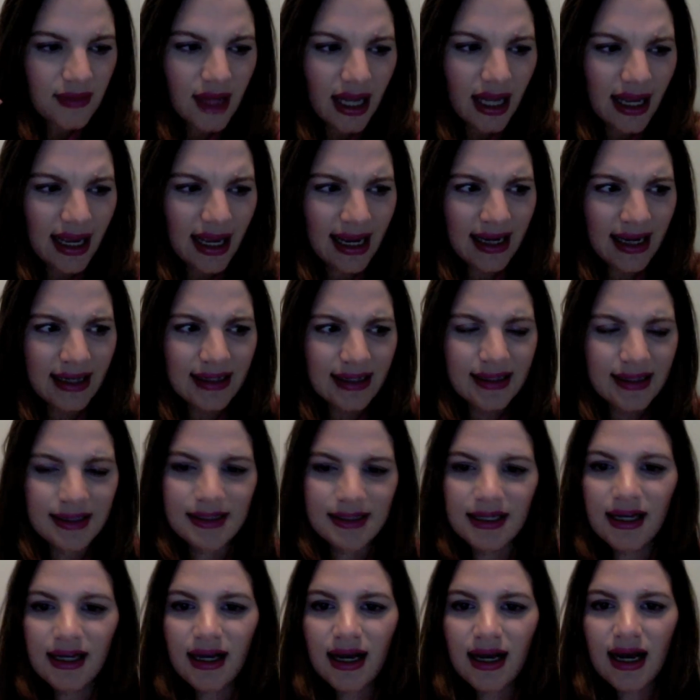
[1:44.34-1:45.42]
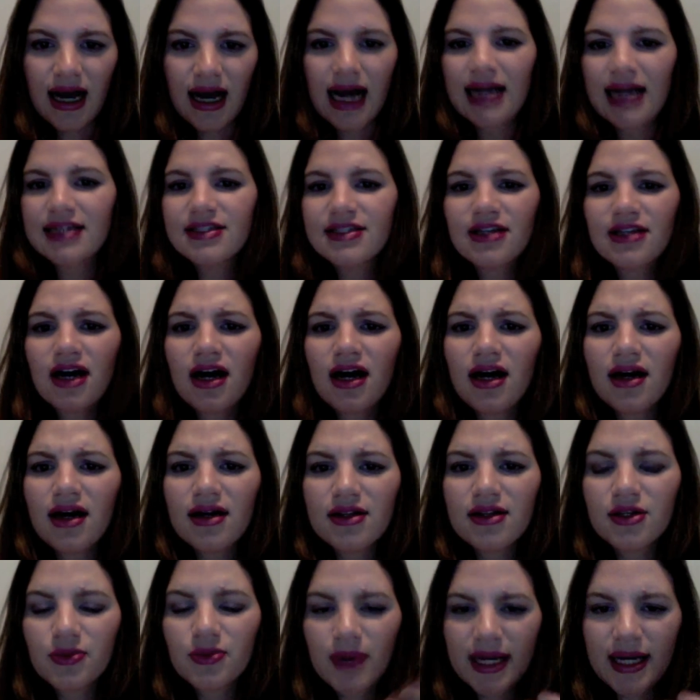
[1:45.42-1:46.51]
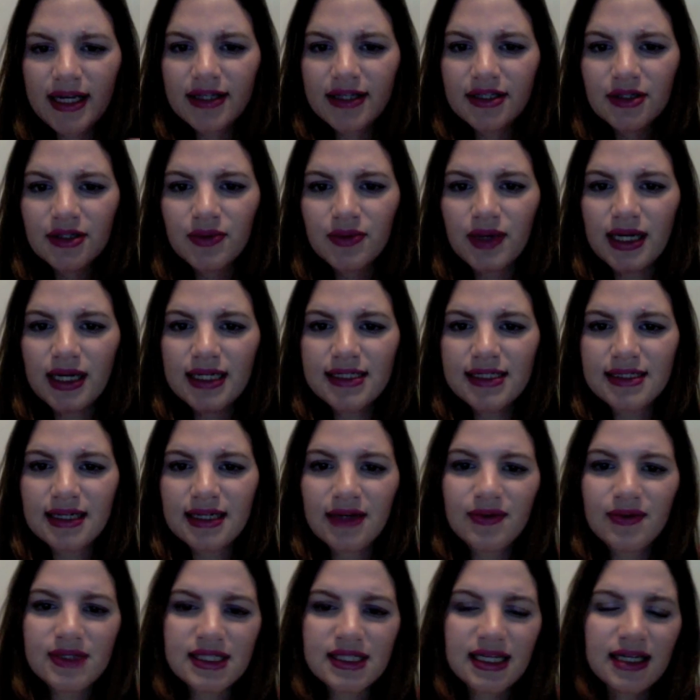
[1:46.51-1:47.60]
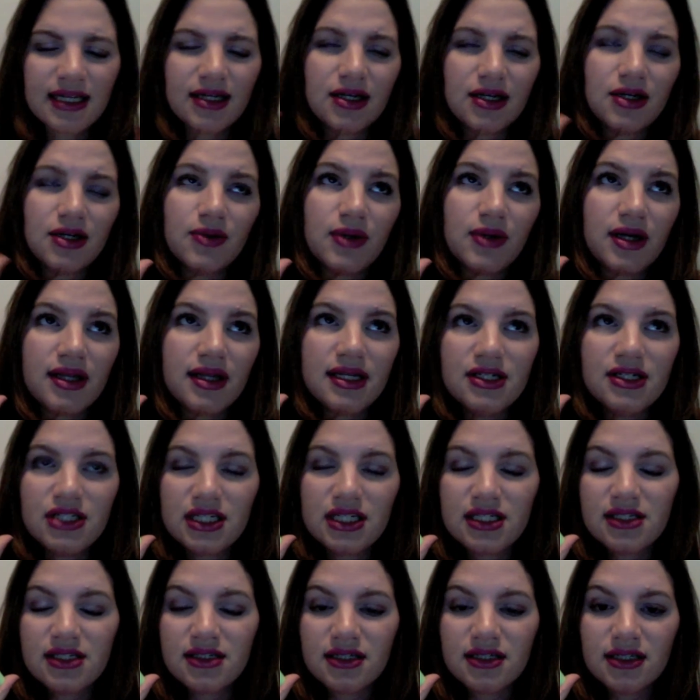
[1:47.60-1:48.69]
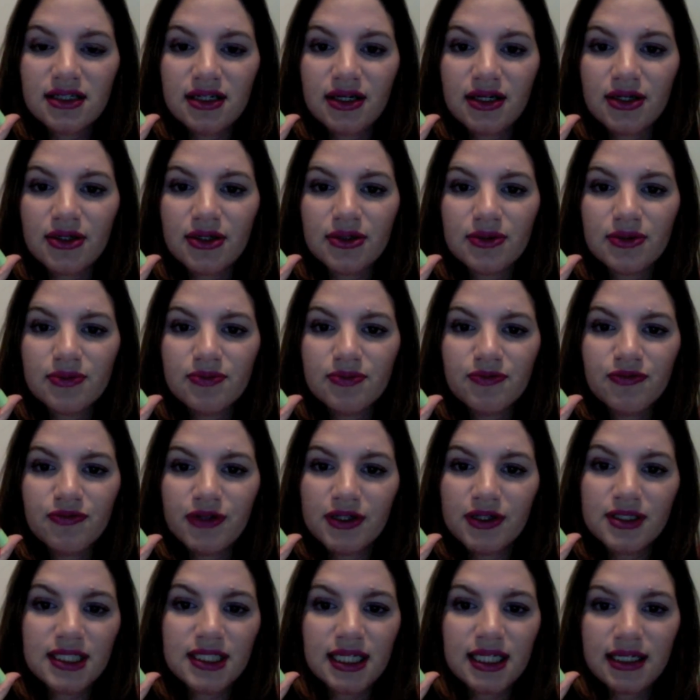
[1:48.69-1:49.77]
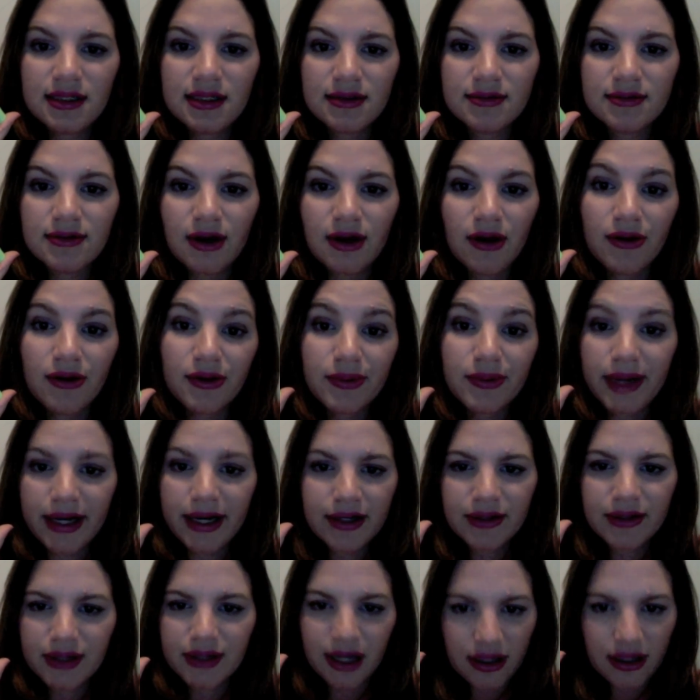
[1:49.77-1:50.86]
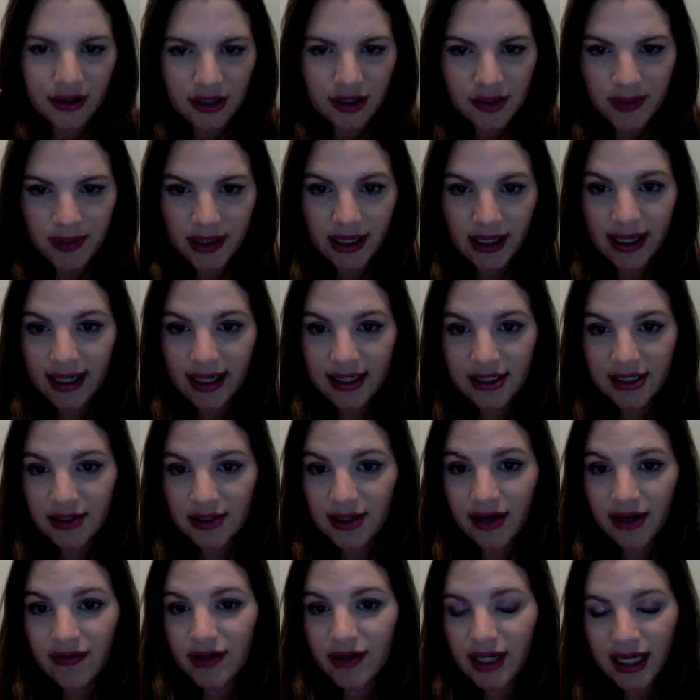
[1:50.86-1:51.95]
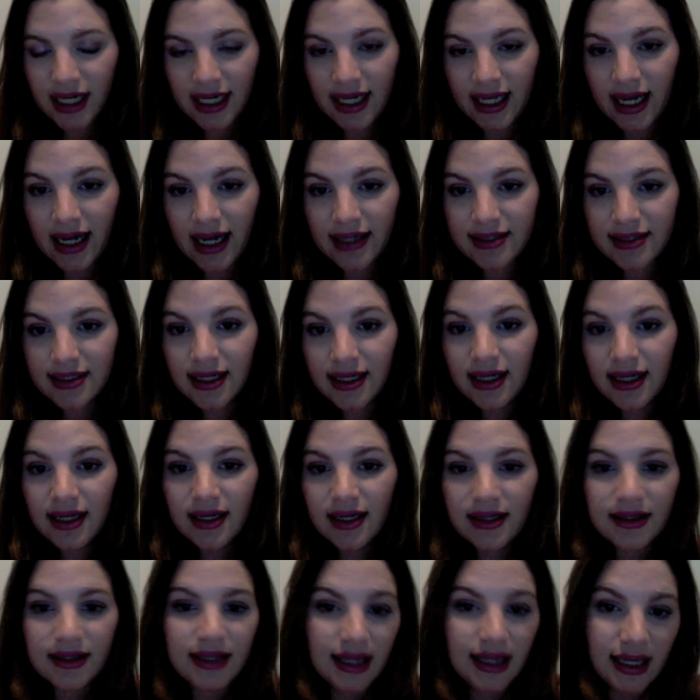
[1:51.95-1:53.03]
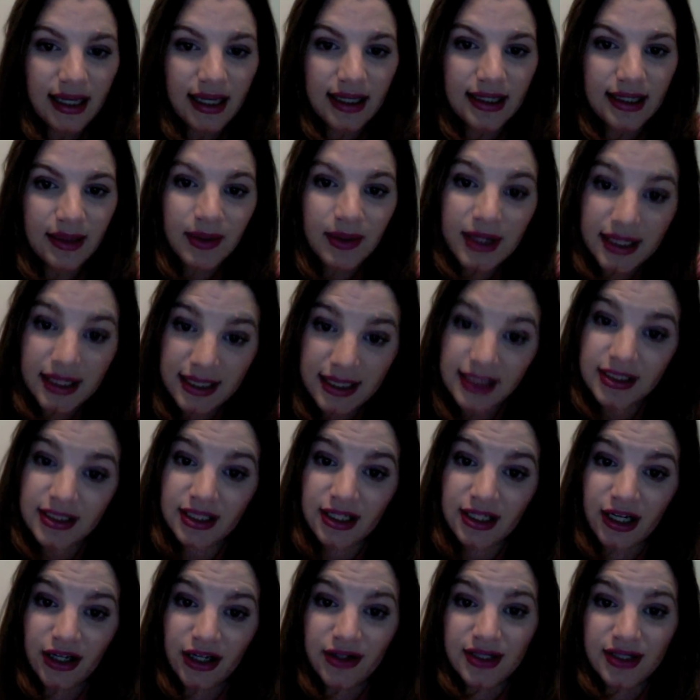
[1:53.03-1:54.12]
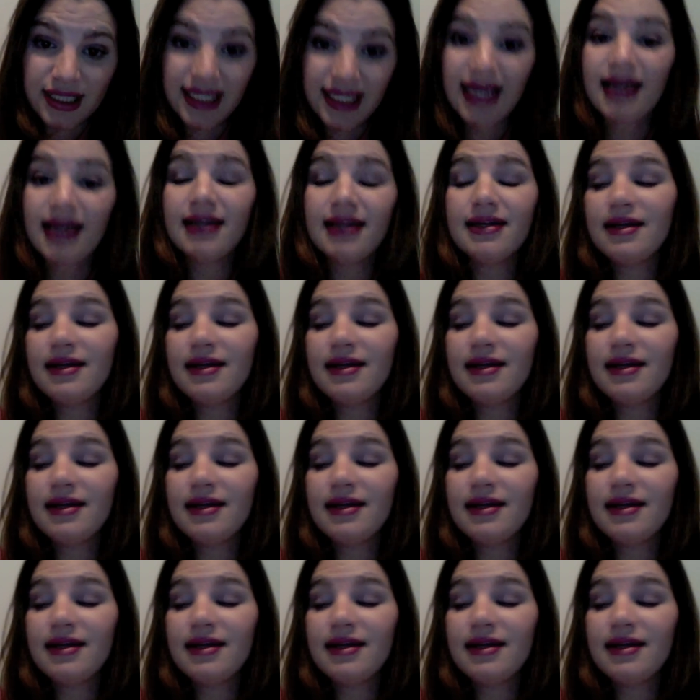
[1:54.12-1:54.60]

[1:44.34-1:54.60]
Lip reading: And I saw the regular ones, and I was like, oh, well, they just, filled in all the regular colors, but I guess they're never going to get the limited edition colors again.